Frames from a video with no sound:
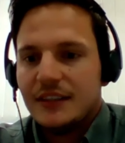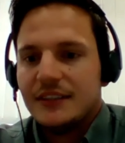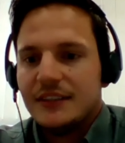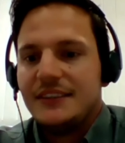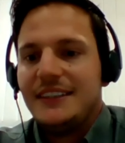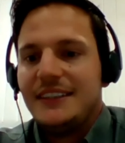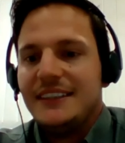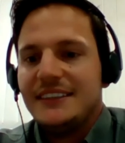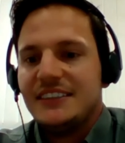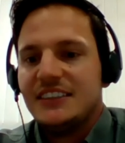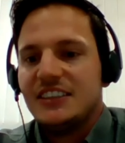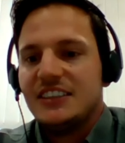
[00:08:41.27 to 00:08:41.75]

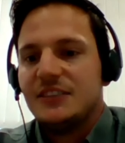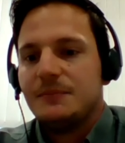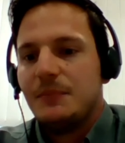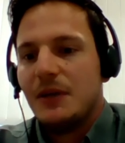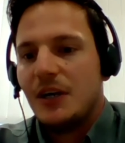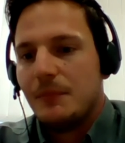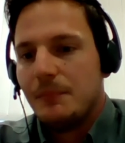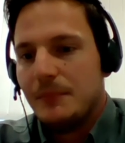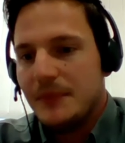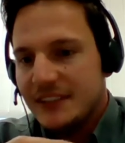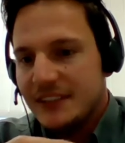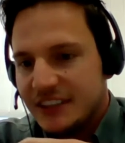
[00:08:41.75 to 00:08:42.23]
this is
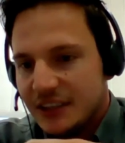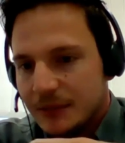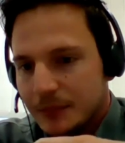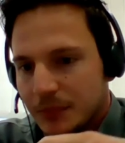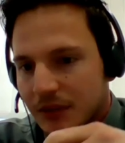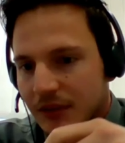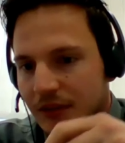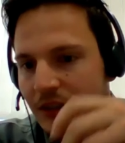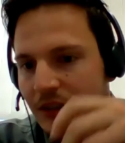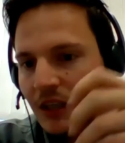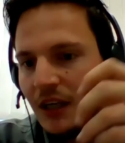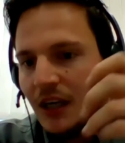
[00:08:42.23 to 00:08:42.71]

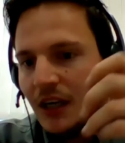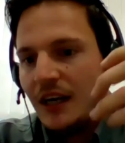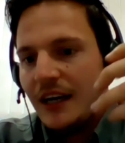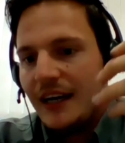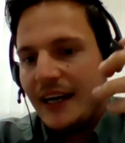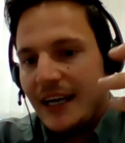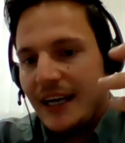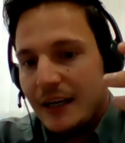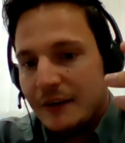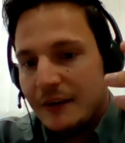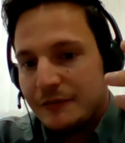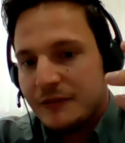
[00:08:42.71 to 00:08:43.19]
permissible
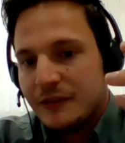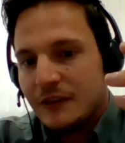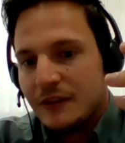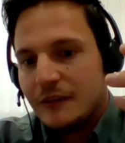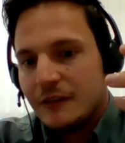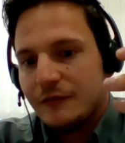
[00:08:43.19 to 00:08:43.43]
if,